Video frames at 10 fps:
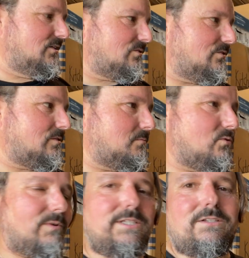So there's some
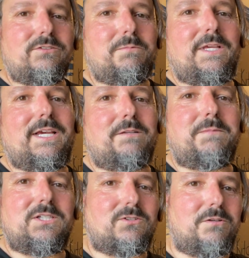great deals to be had.
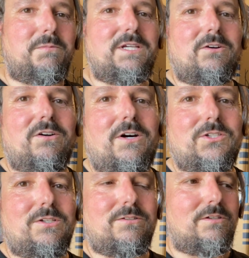Make sure you make our
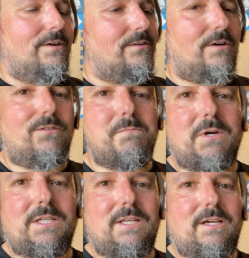auctions. They're every
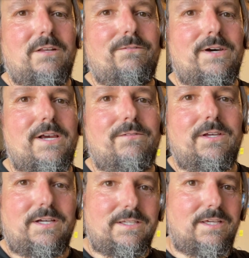Monday night at five
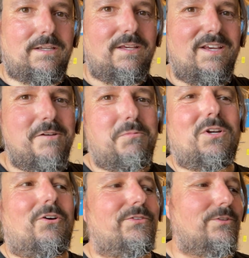again, but
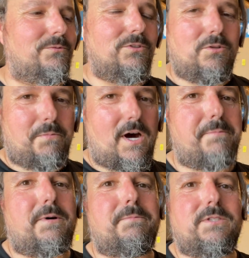also we do the
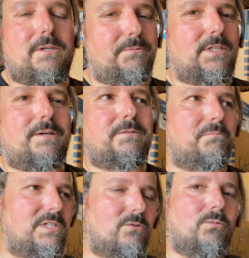pop-ups sometimes
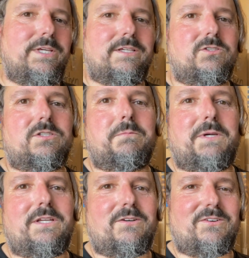midweek, just
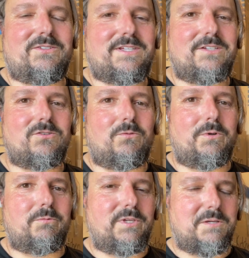depending on our schedule and
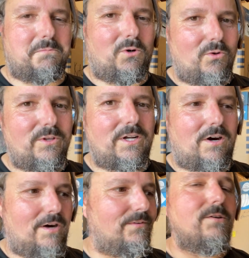when we can pull it
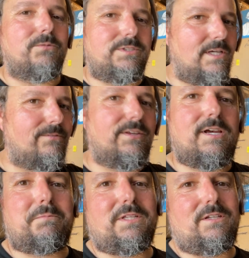off. We definitely
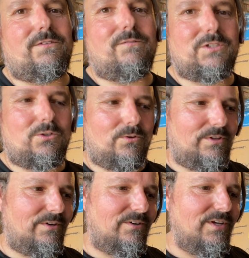have plenty of inventory
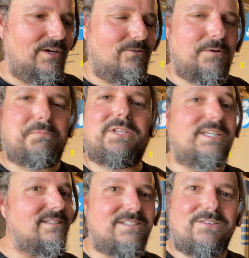though. We have
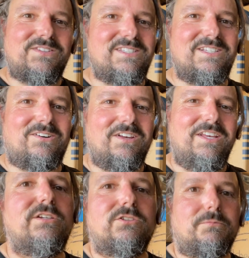plenty of stuff to sell.
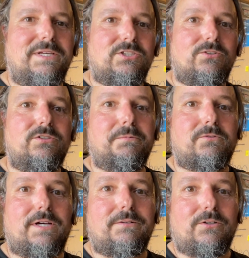So make sure you
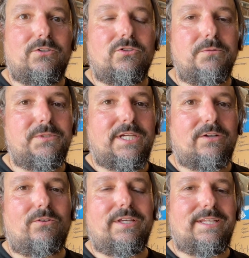subscribe to our YouTube
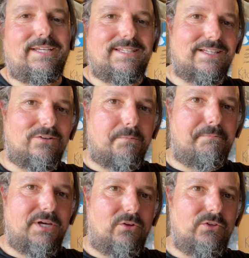channel and hit that little
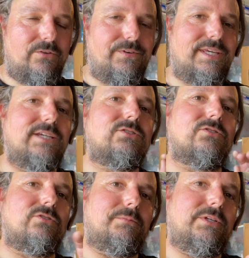bell notification
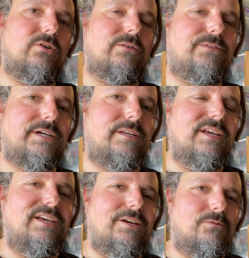so you'll be notified
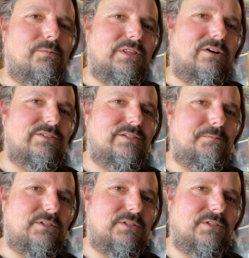when we launch something